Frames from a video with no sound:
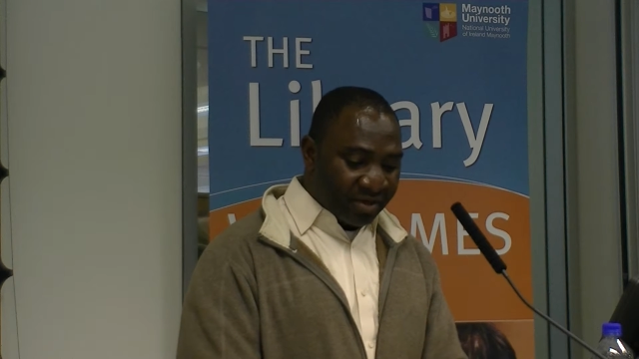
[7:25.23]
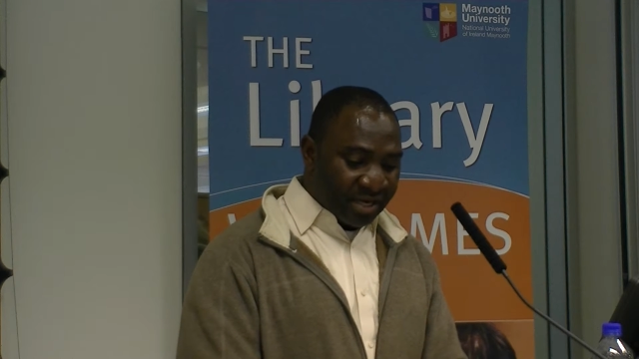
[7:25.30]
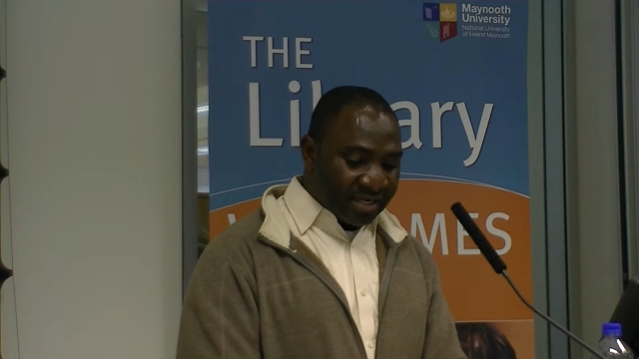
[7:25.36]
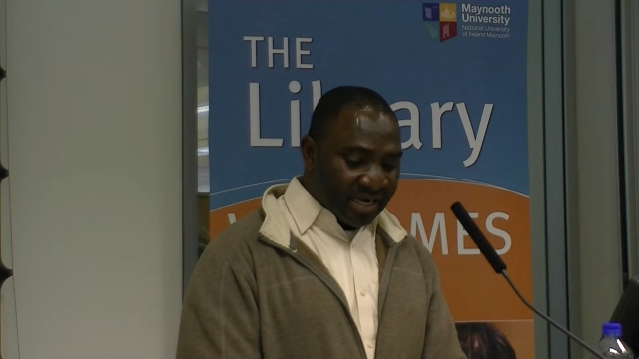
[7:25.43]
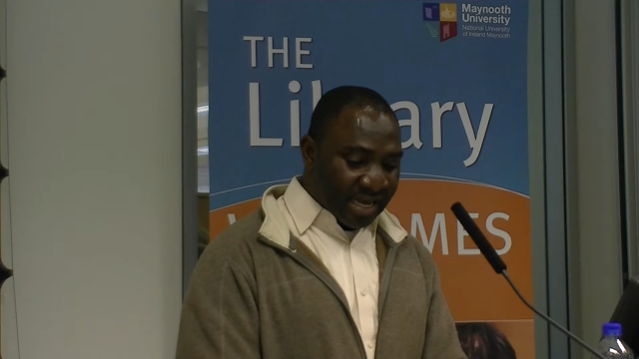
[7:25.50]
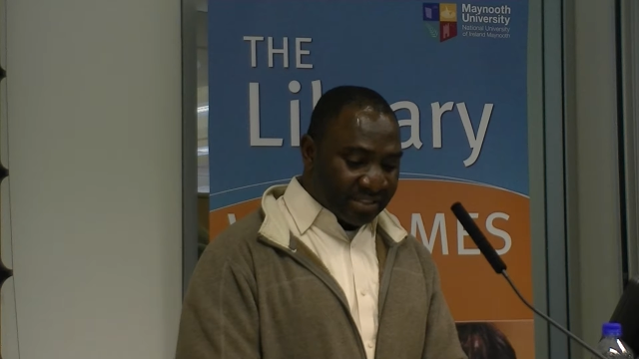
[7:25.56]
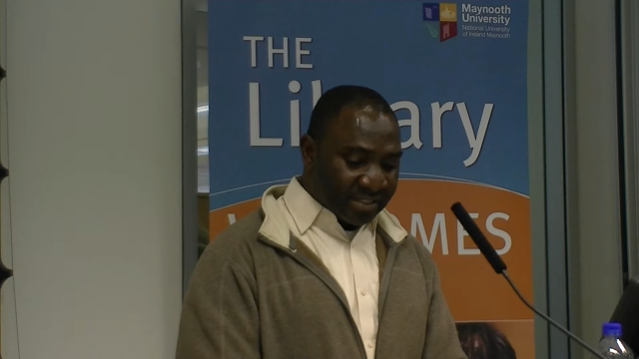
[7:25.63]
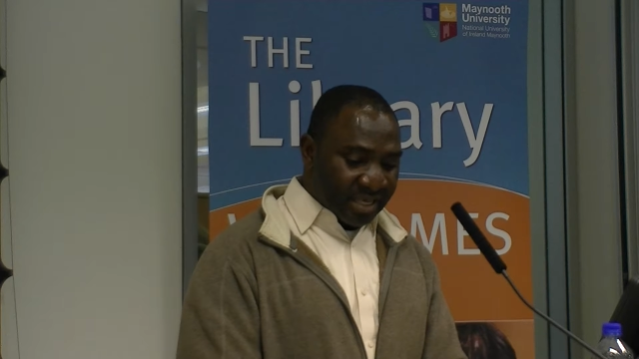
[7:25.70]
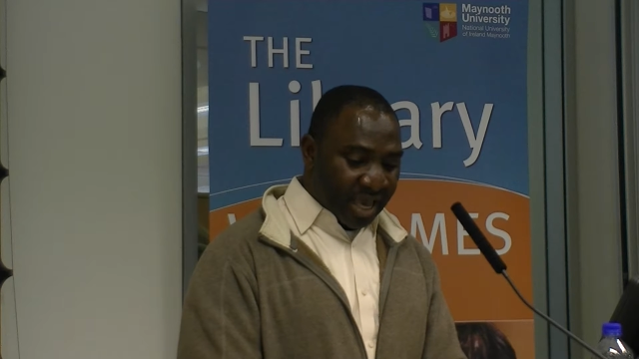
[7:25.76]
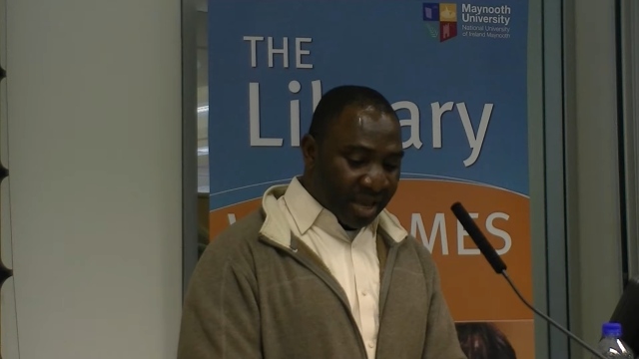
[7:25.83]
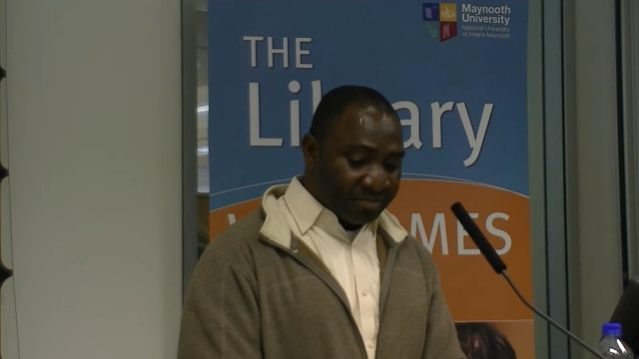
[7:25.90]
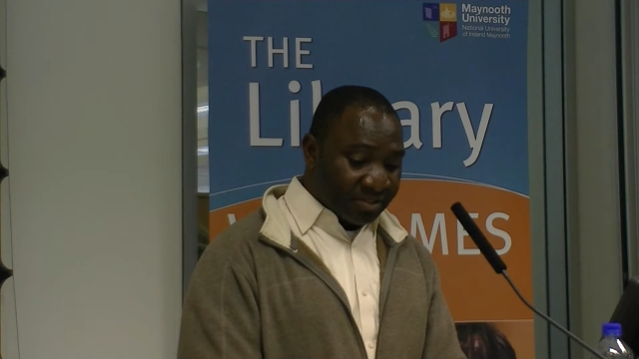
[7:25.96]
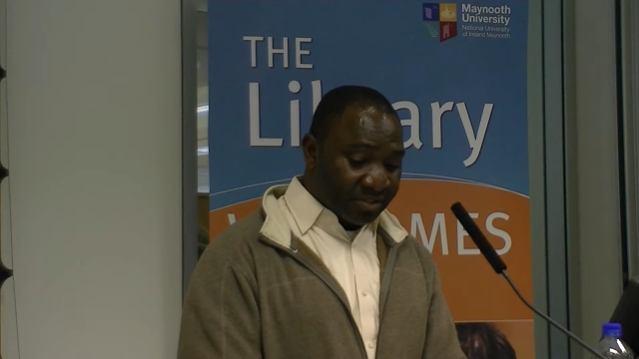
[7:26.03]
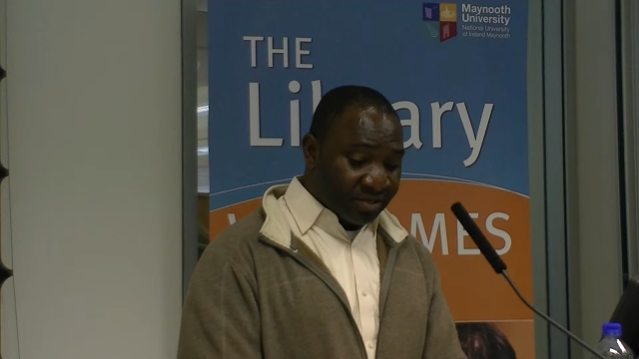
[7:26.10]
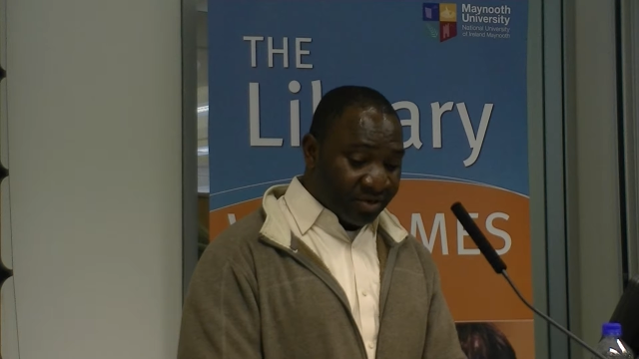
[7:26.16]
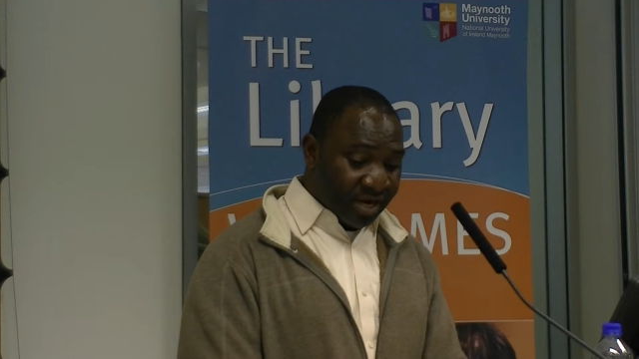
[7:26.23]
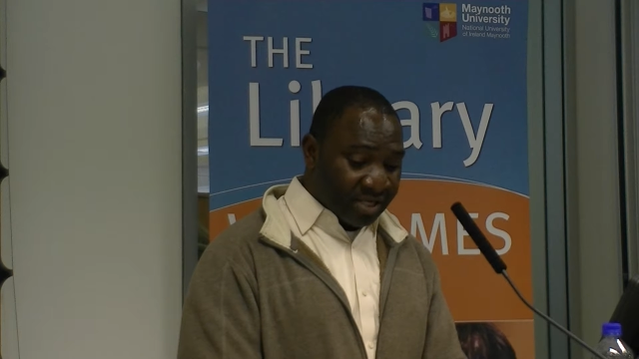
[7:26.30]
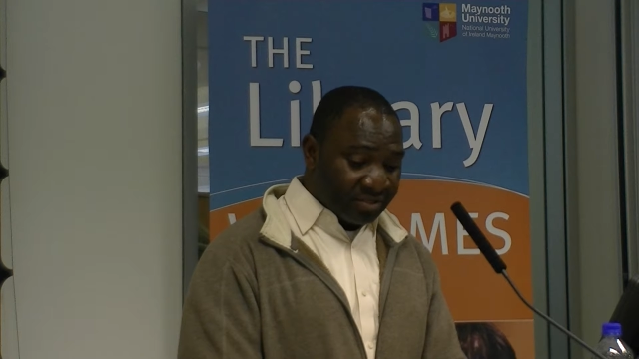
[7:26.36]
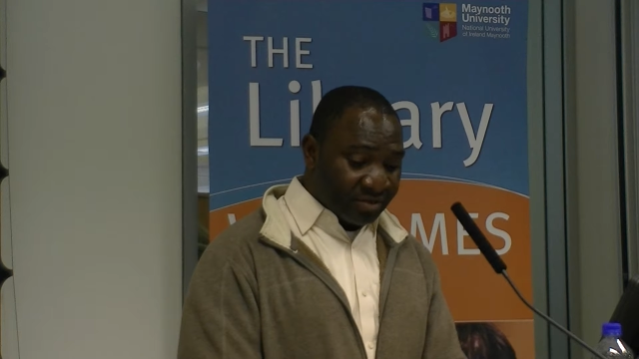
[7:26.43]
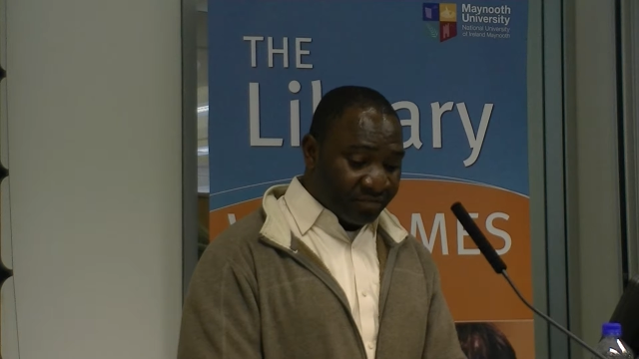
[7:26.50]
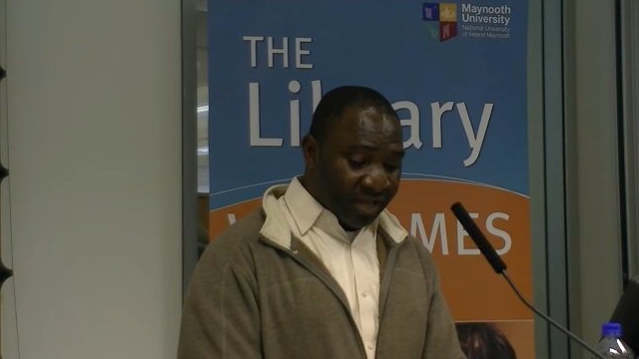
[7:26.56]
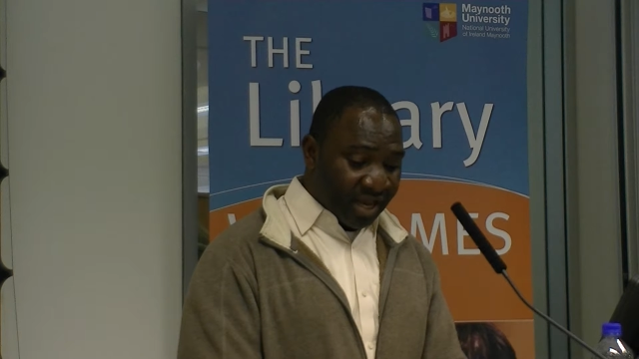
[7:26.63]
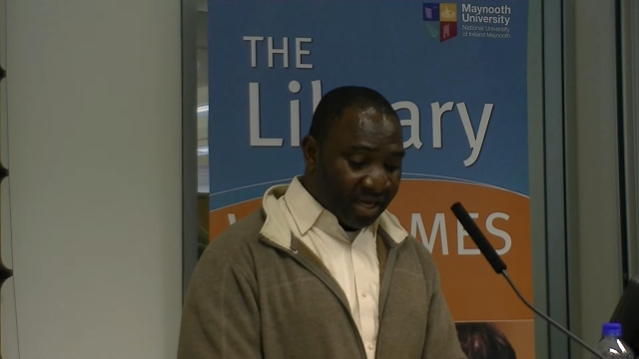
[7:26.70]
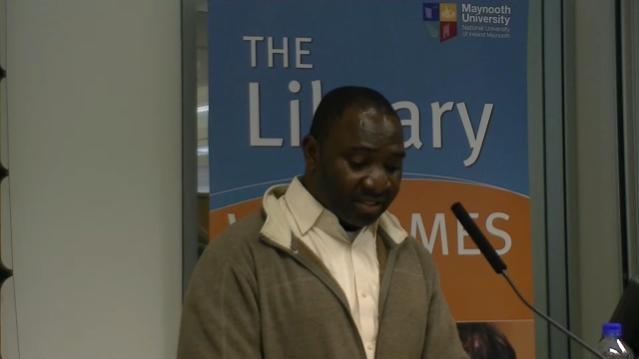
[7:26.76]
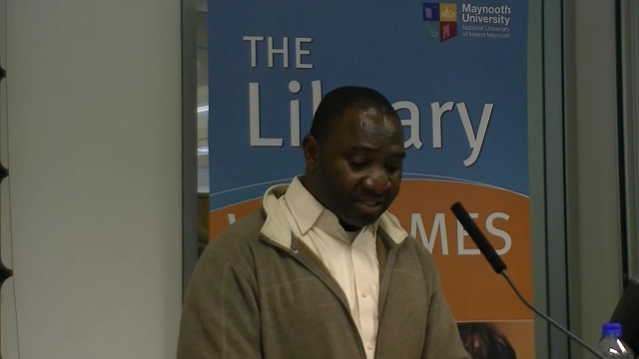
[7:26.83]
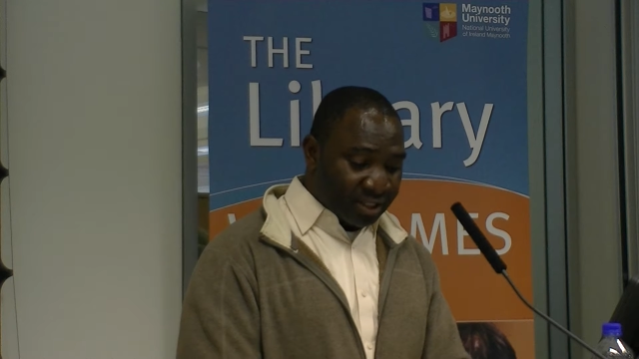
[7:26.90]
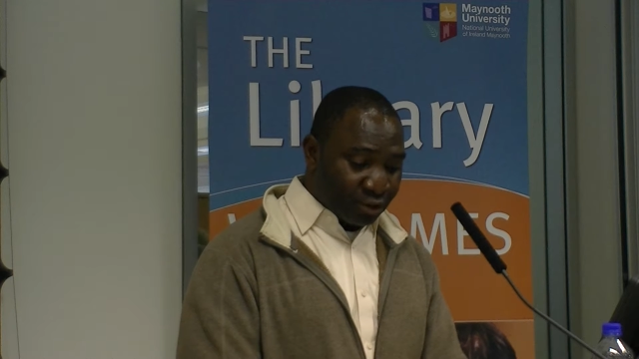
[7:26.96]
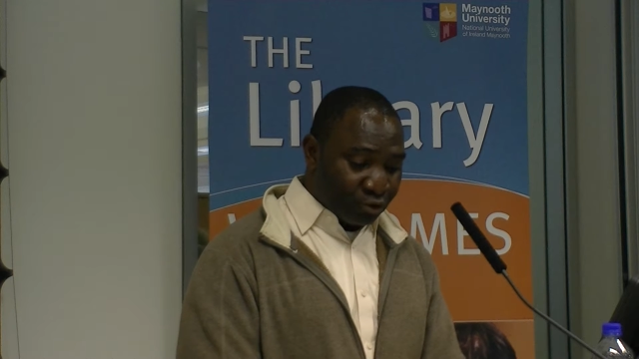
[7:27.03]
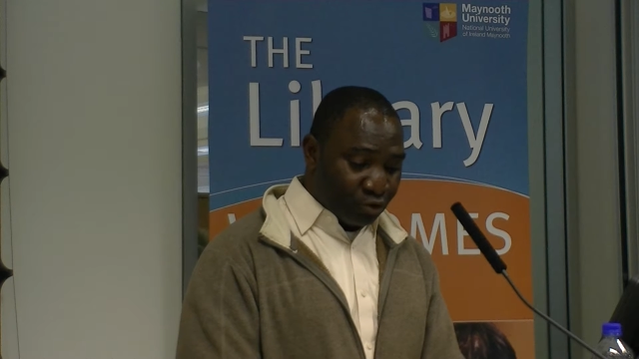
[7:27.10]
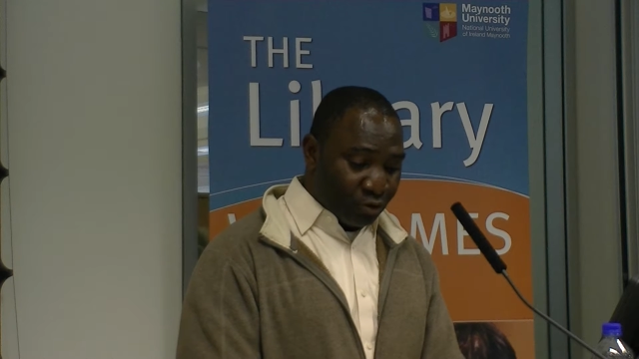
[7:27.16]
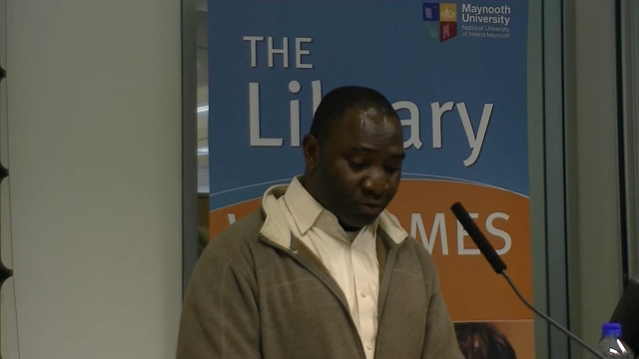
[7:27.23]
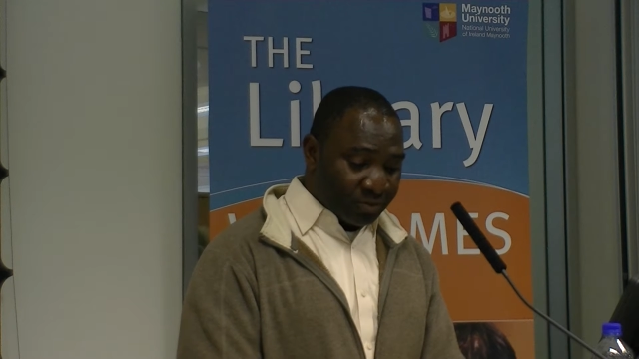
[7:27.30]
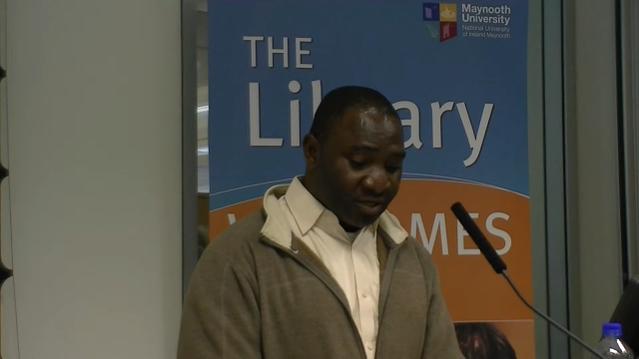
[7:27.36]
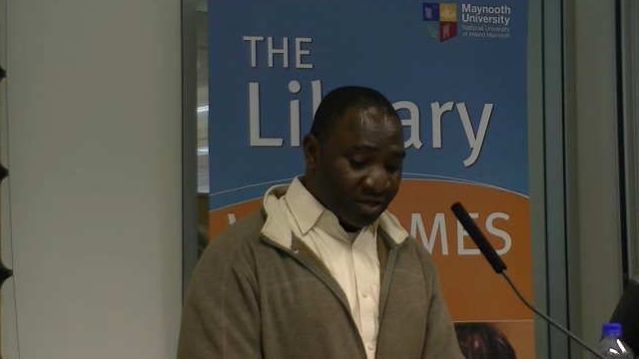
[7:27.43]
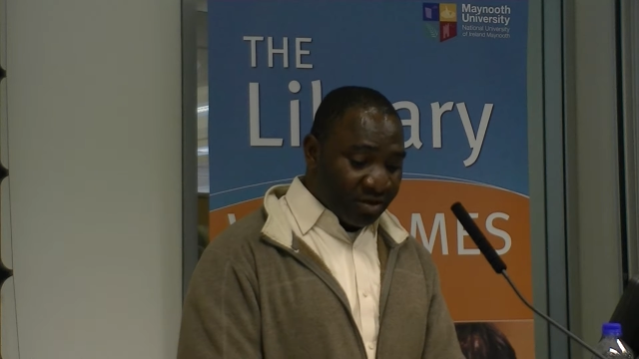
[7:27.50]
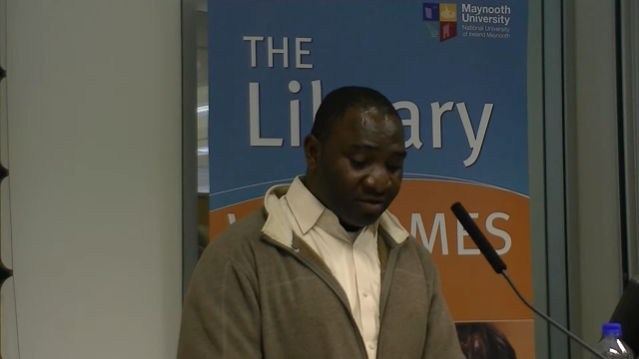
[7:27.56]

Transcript: that has kept the rest of the ethnic groups